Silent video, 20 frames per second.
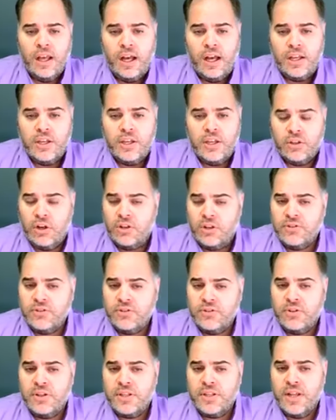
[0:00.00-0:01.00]
You can also
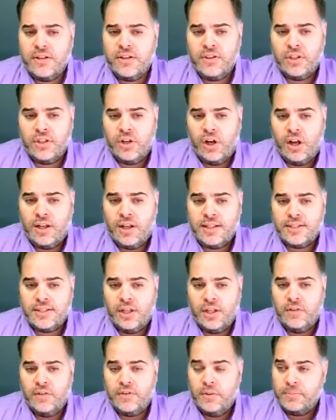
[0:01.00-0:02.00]
deduct the cost
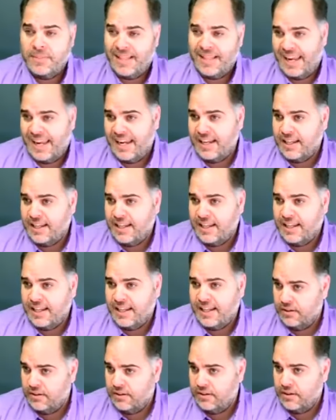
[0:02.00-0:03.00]
of
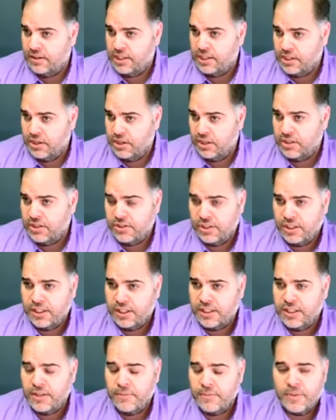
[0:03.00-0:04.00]
obtaining the guard dog.